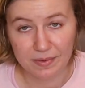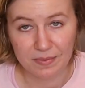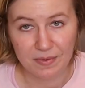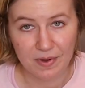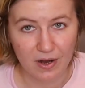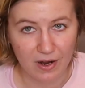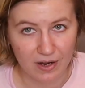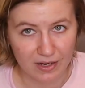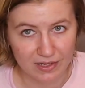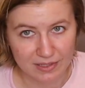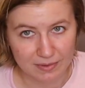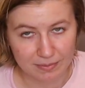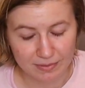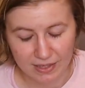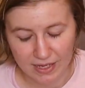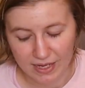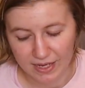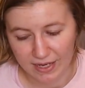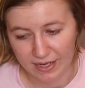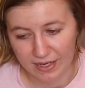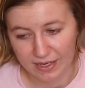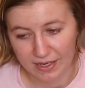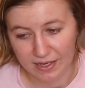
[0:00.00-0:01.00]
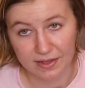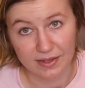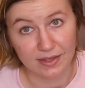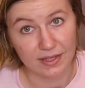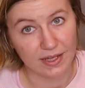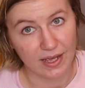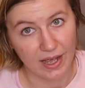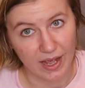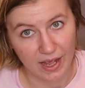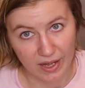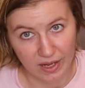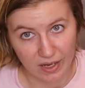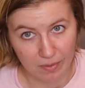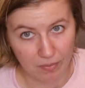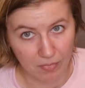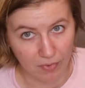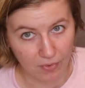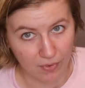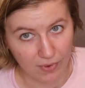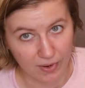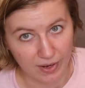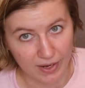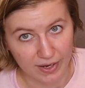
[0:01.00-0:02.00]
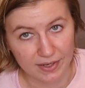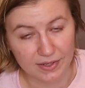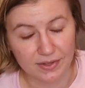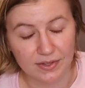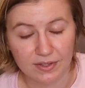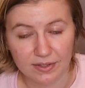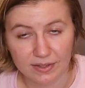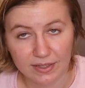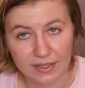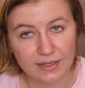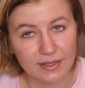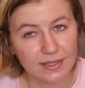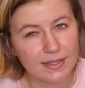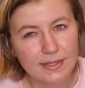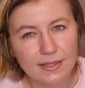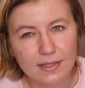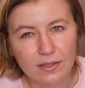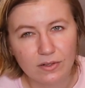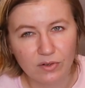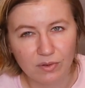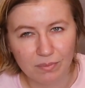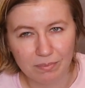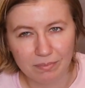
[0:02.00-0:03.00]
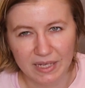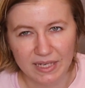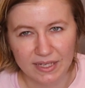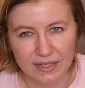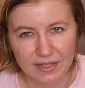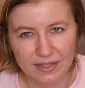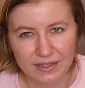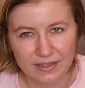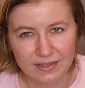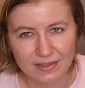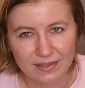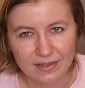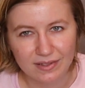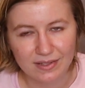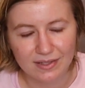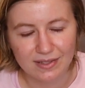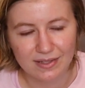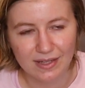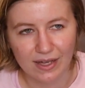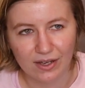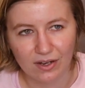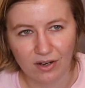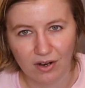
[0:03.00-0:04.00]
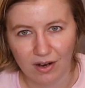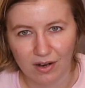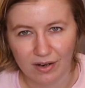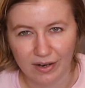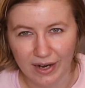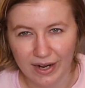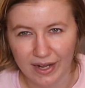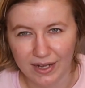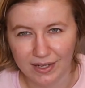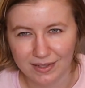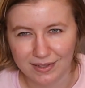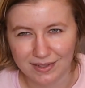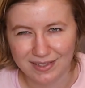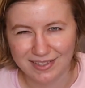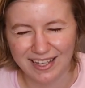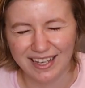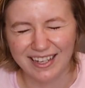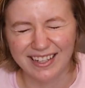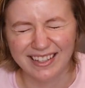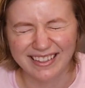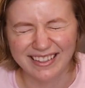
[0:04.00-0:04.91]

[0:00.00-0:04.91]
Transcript: am cosplaying the Egg Boy. They're like these little minions that are eggs.